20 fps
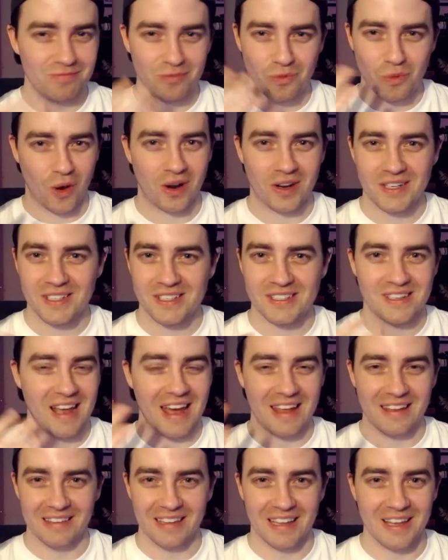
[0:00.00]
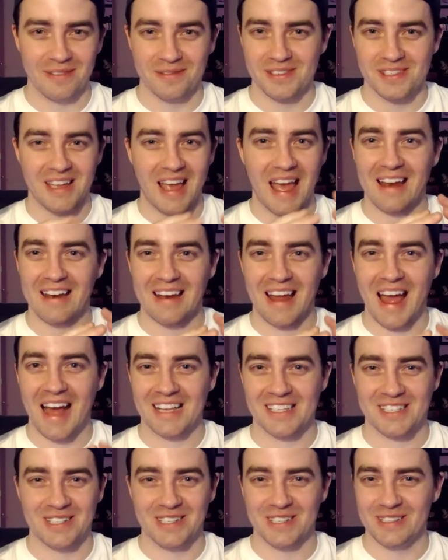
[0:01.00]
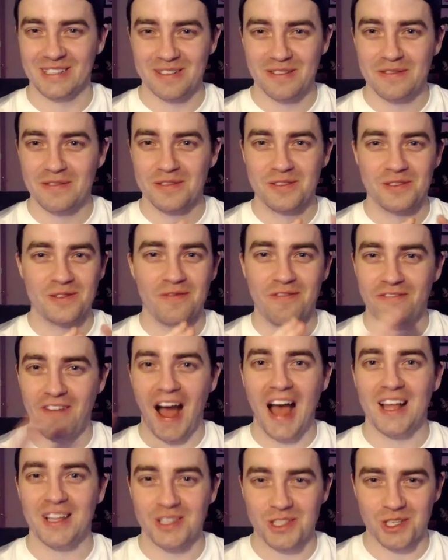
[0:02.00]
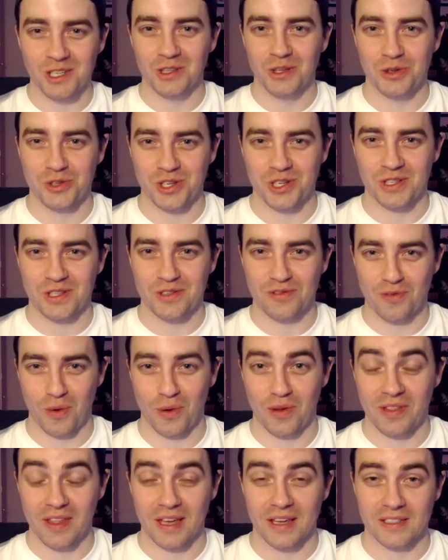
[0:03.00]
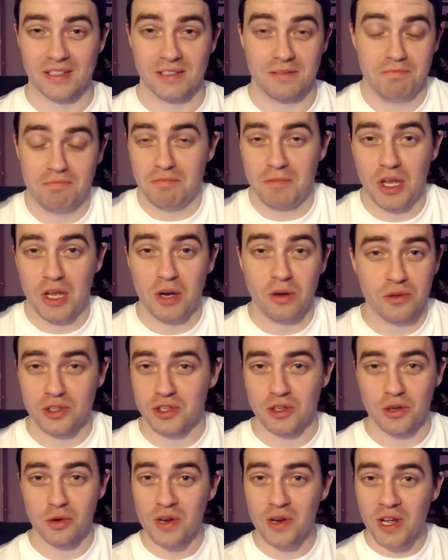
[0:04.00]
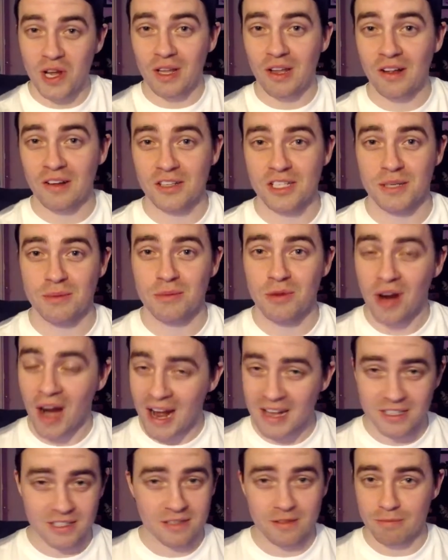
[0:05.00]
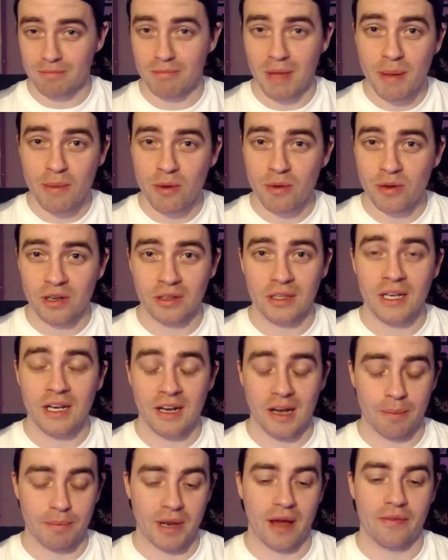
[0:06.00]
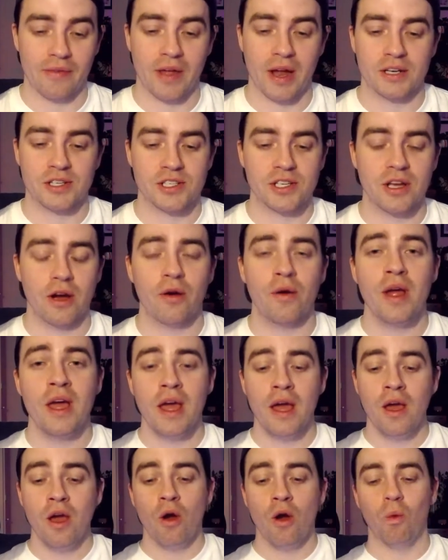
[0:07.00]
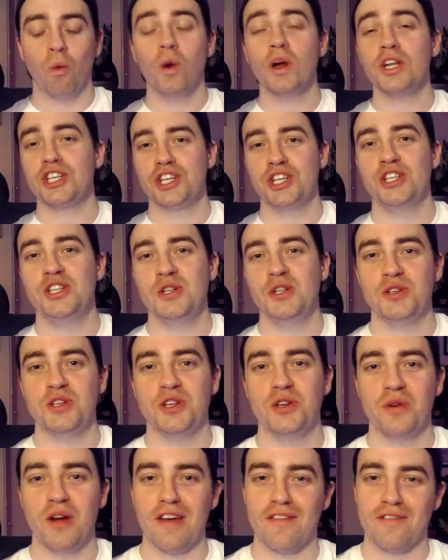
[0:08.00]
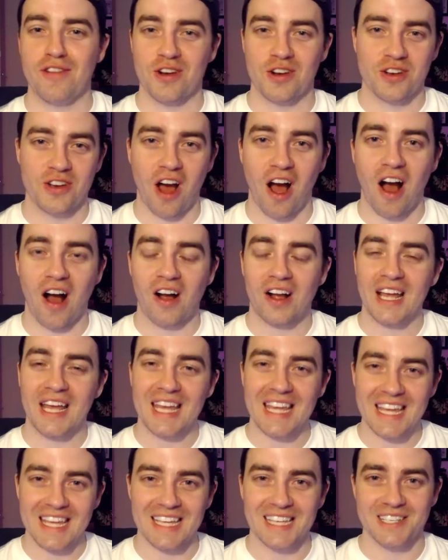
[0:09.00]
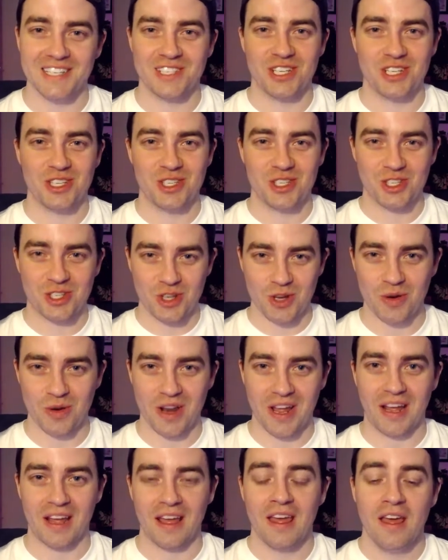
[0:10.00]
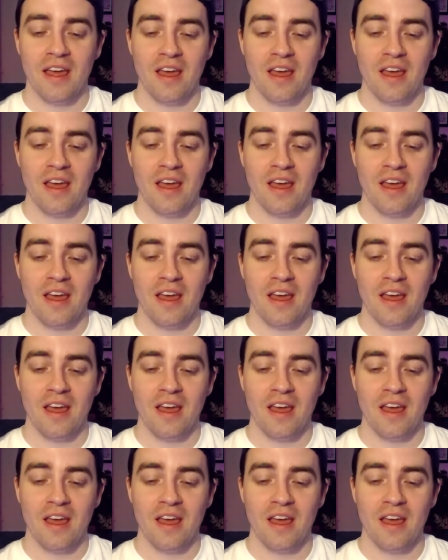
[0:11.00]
works and lives and has to find solutions for things. You know, scooting along some grass maybe would clean it up down there. So what should you do if your dog is scooting?